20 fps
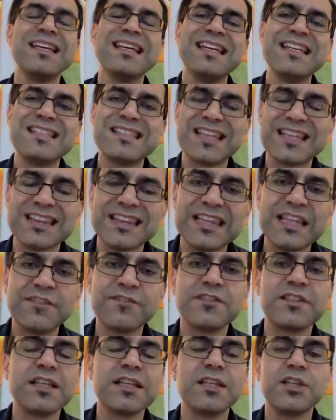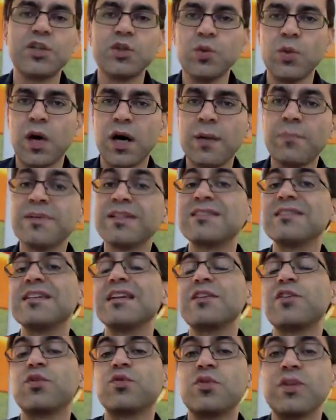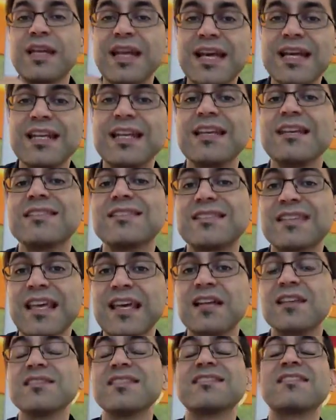Is it lifting you up? Is it creating sales?